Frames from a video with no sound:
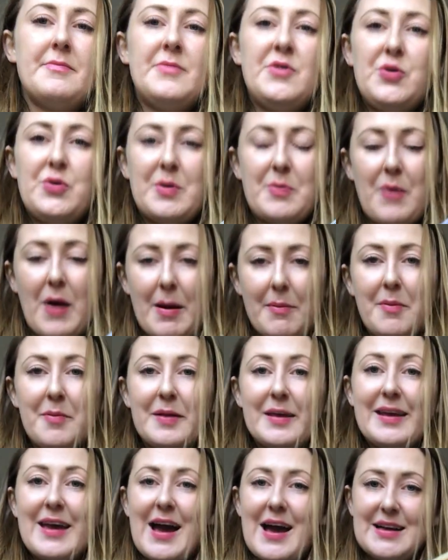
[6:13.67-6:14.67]
You could
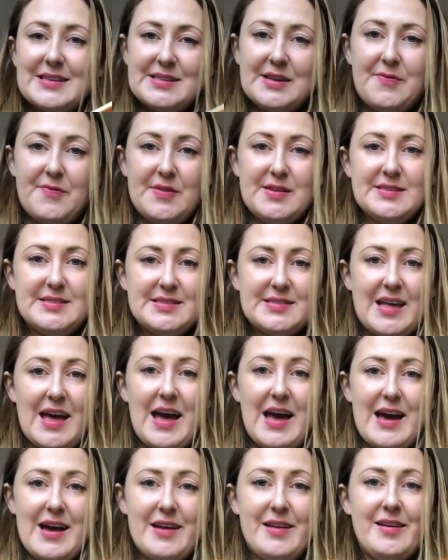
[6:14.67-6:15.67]
probably guess if this is the
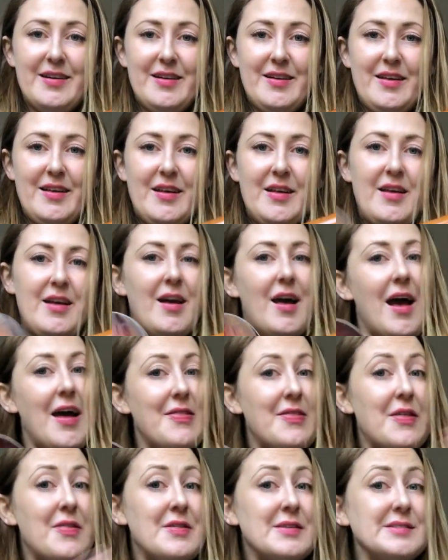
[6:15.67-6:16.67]
head
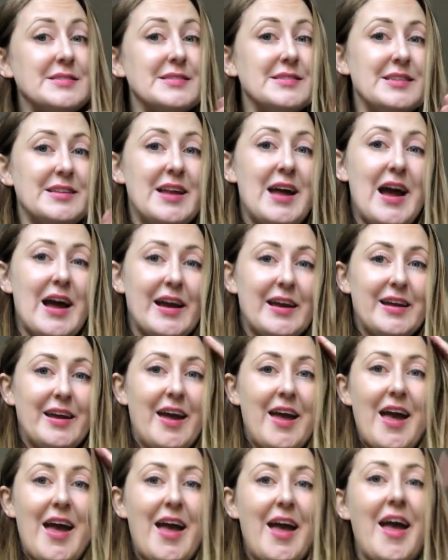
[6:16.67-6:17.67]
and then this is the neck,
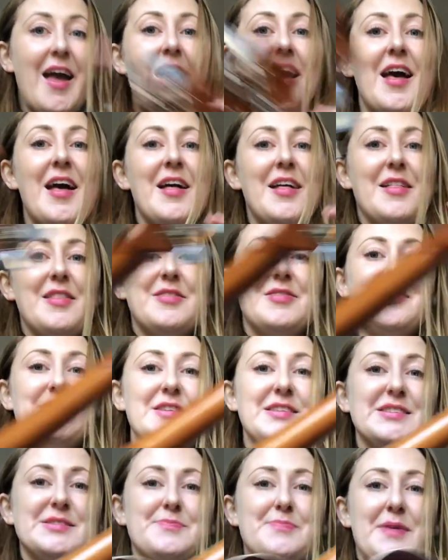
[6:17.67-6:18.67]

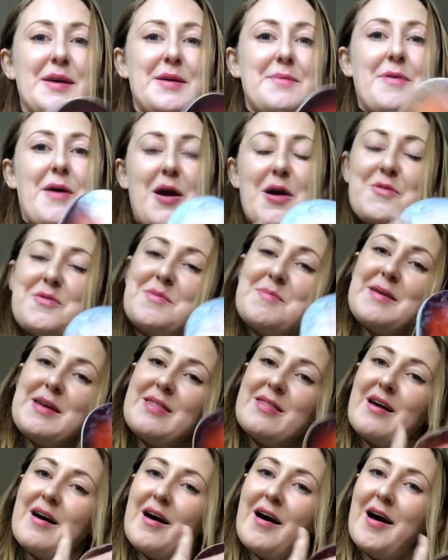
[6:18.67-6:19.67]
this big part would be
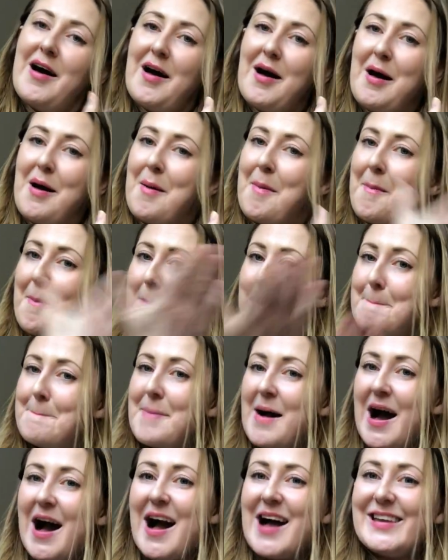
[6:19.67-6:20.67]
the
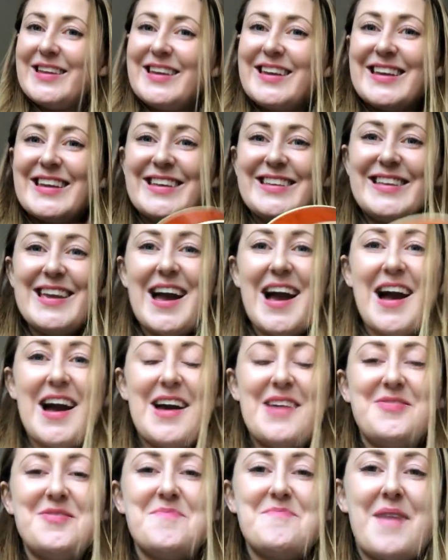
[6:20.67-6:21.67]
body.
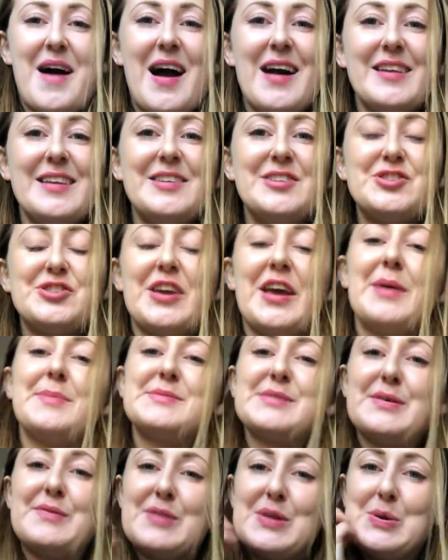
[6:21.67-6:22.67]
Yeah, and the body
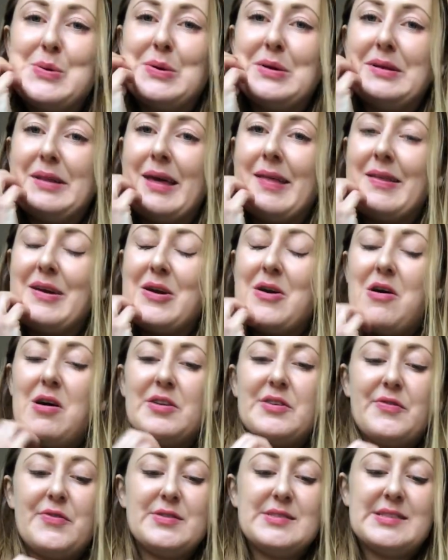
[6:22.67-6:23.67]
shapes of the ukulele are
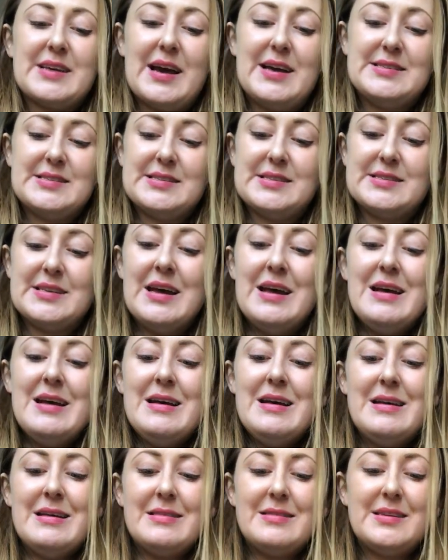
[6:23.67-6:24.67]
all different sizes.
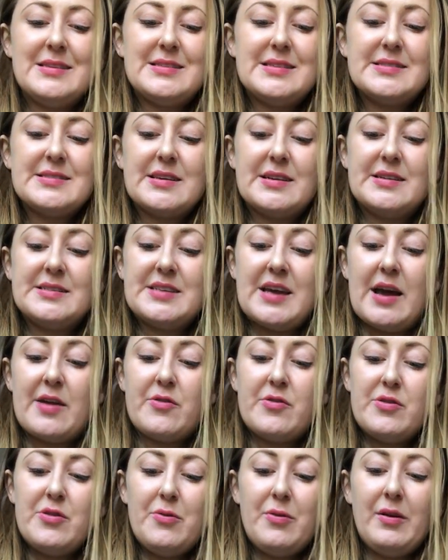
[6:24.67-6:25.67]
This is a
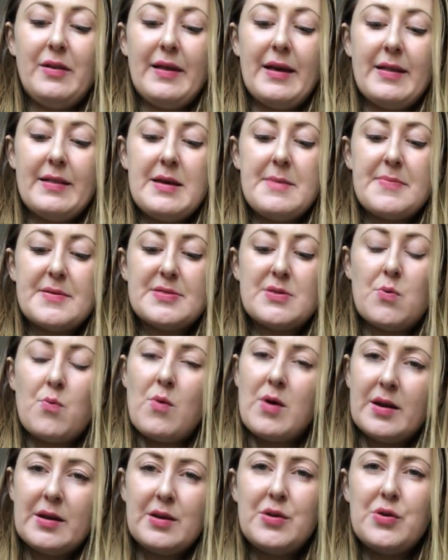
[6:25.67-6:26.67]
tenor ukulele, but the
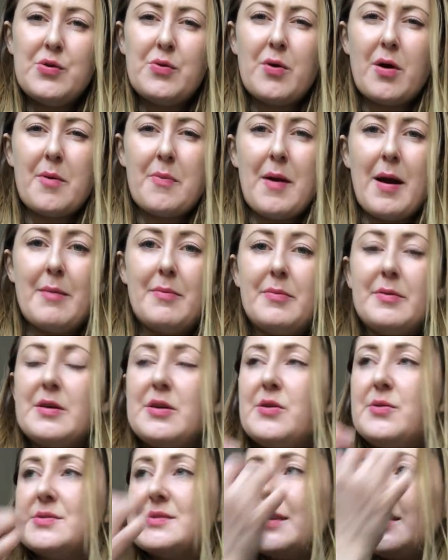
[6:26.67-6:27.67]
one you are probably
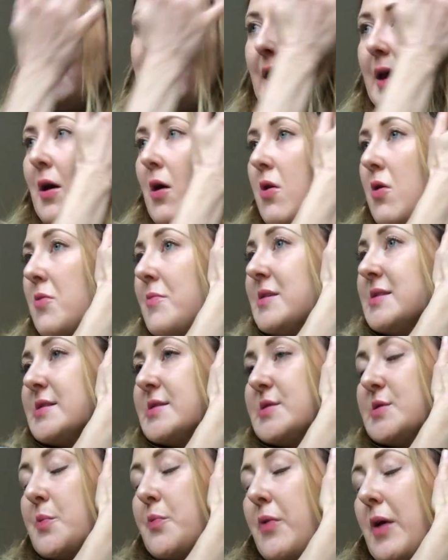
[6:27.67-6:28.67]
using at home is a
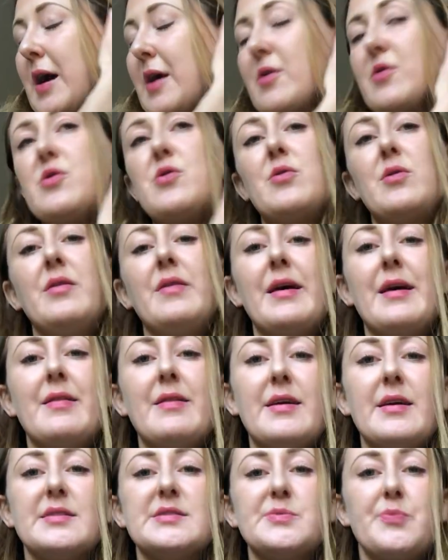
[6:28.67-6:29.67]
soprano
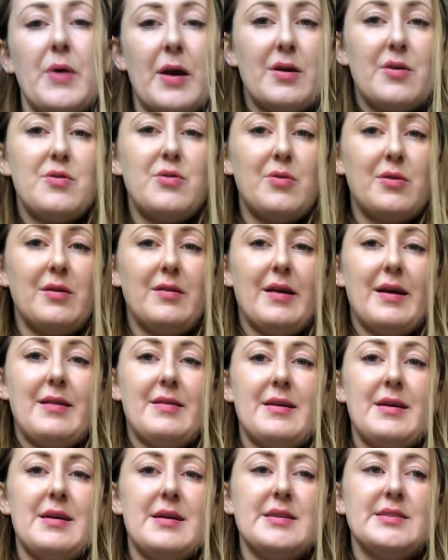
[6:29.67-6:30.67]
ukulele. A soprano
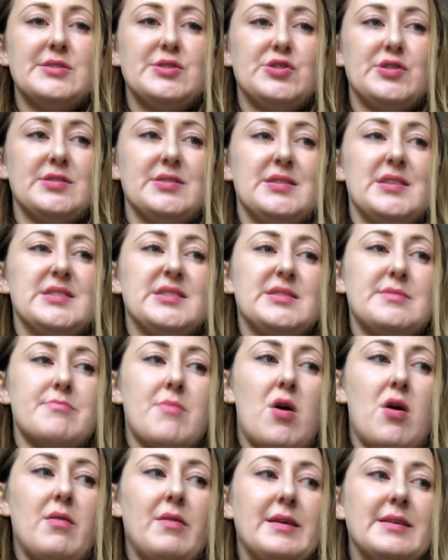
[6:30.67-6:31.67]
ukulele is just the
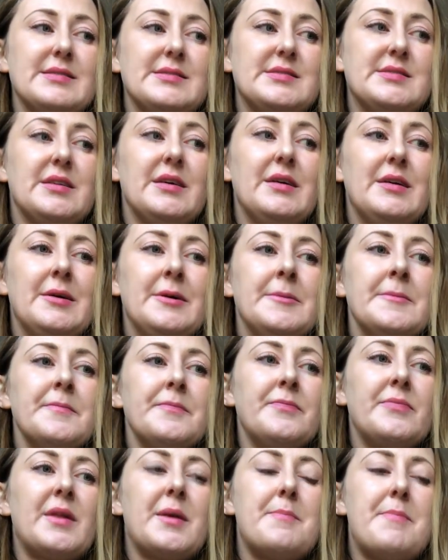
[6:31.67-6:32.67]
smallest
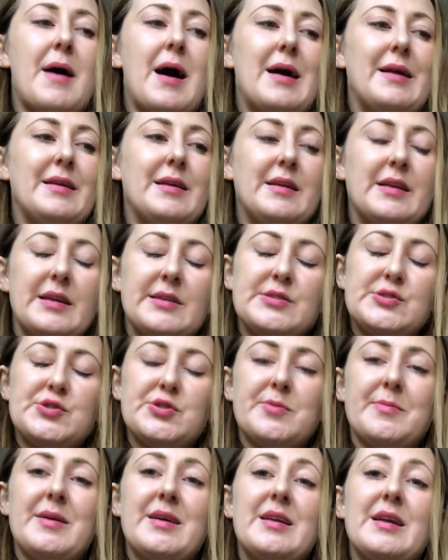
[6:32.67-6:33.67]
bodied
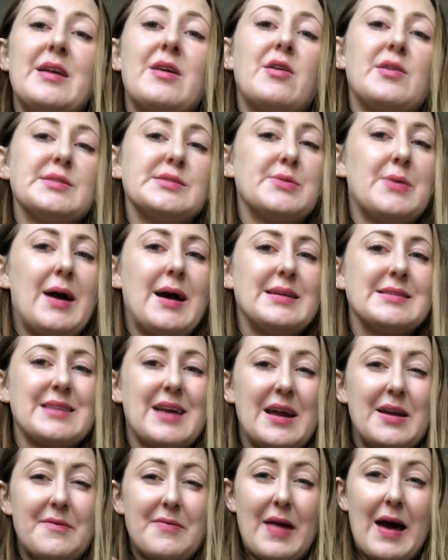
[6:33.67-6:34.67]
instrument. It also has
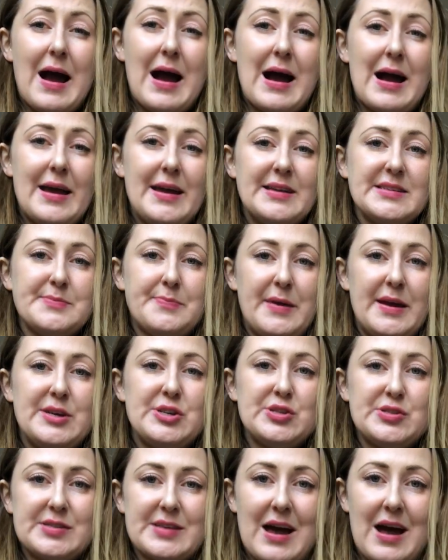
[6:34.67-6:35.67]
kind of the highest
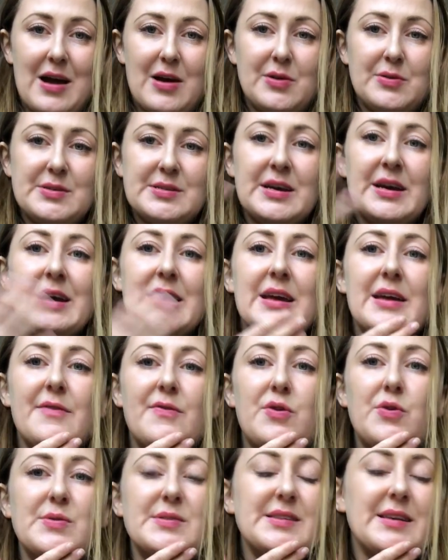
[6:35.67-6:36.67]
pitch sound.
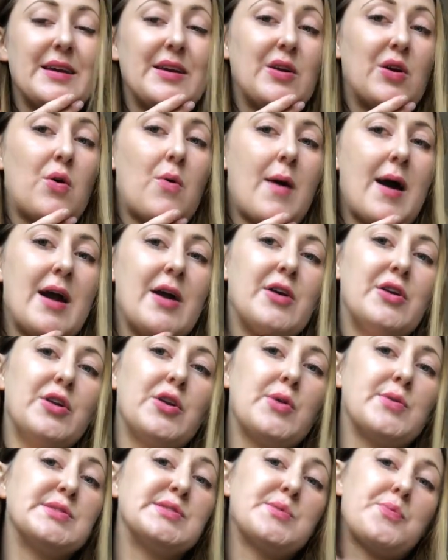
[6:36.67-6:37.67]
If you sing in a choir, you
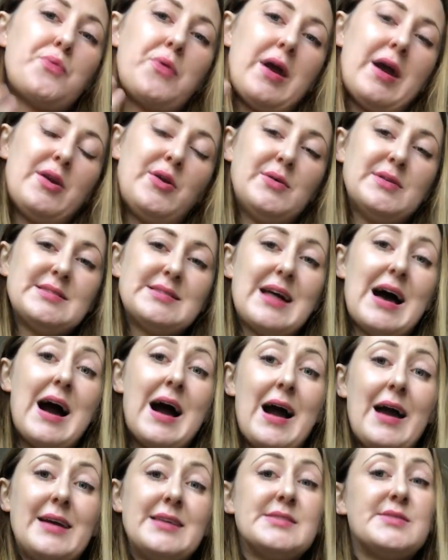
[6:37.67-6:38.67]
know a soprano is the
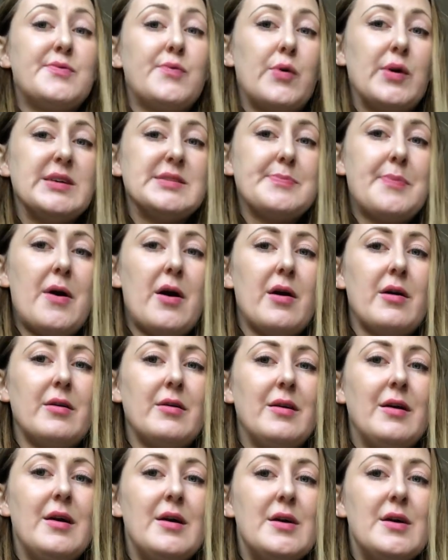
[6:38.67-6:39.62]
highest voice part.